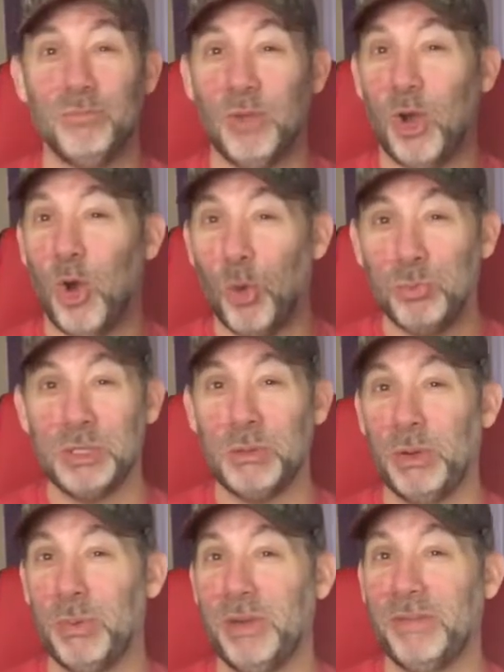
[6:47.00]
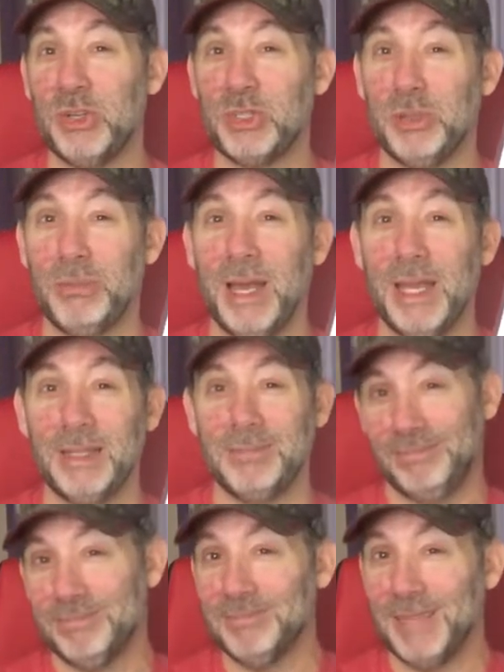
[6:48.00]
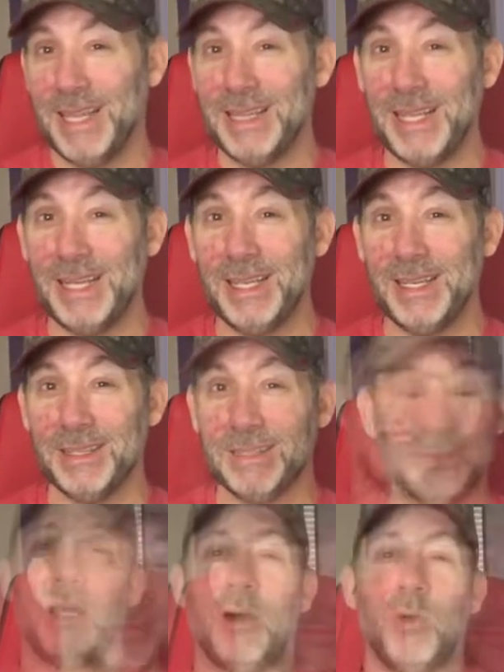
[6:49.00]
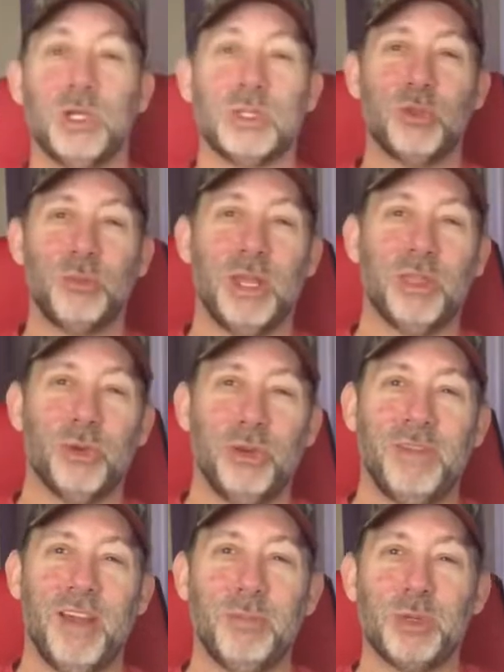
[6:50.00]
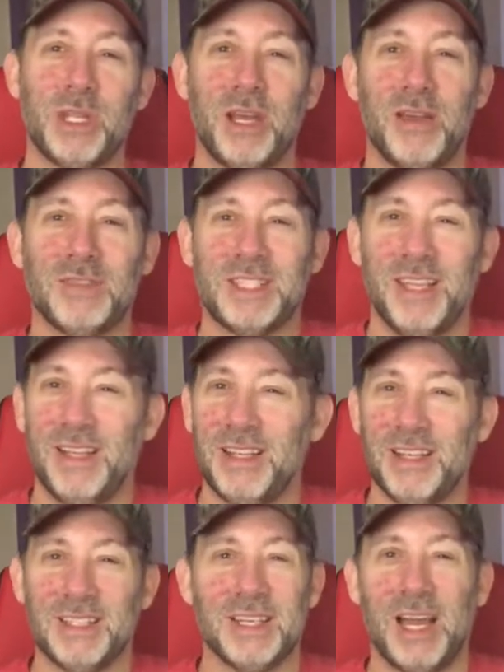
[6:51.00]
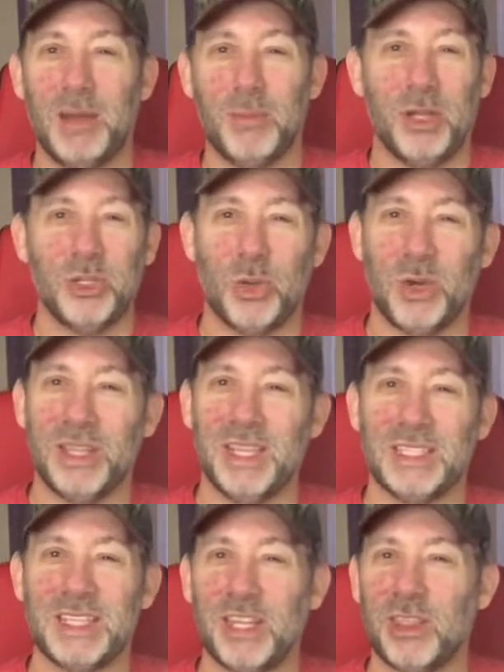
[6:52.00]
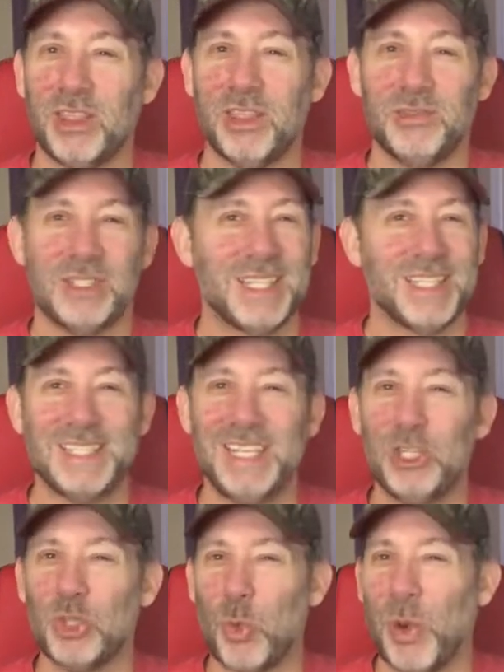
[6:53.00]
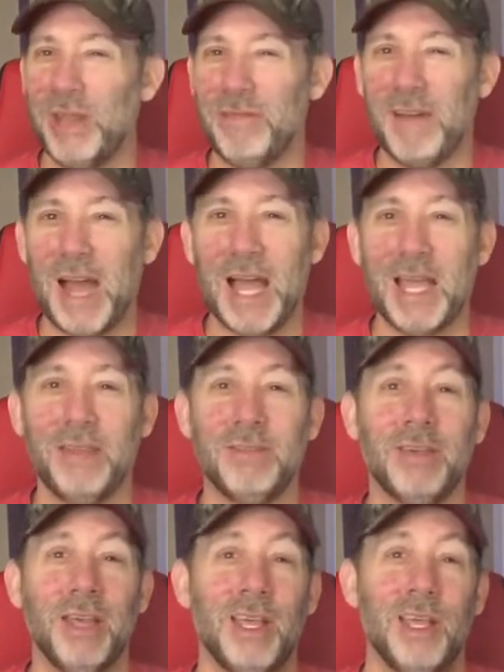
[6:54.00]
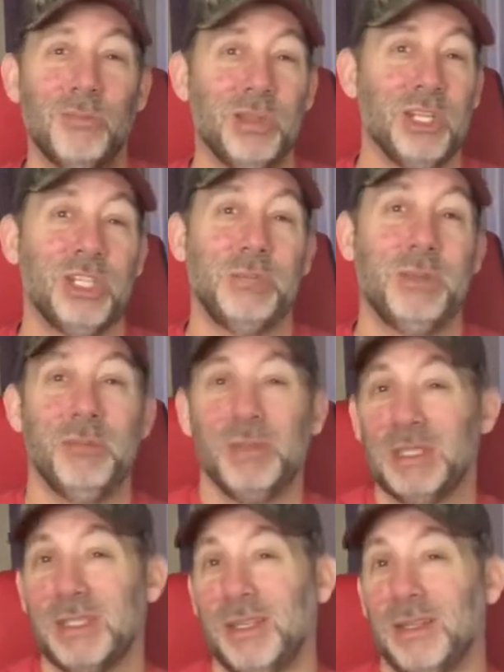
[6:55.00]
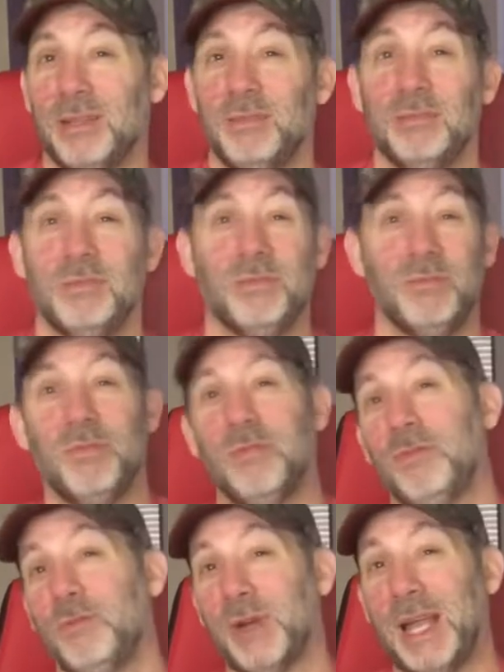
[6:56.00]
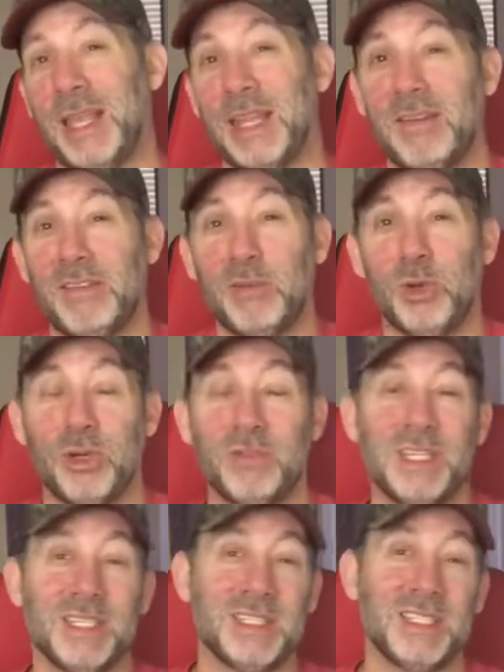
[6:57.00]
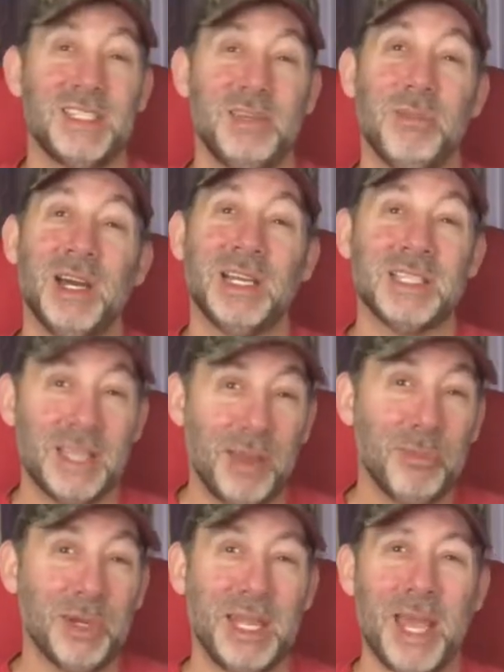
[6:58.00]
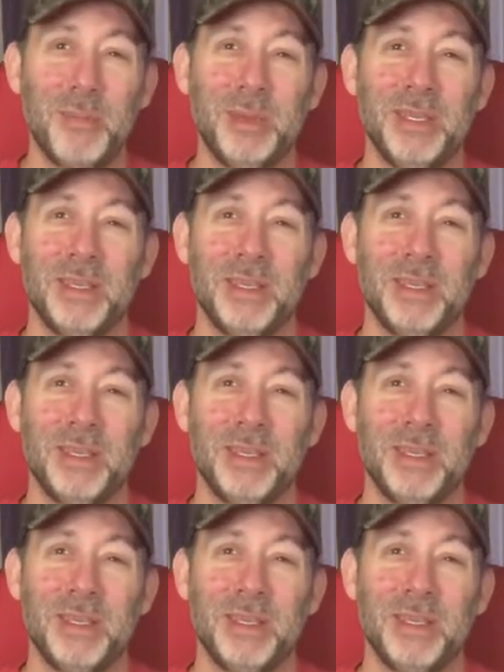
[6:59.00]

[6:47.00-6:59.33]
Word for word: Hoped somebody would eventually buy it, and they did. Now it was through my 35% off sale, and it's an oddball total. I think it's like $16.25 plus shipping, but still, for a guy that I've never heard of to get 16 bucks, I'm pretty happy.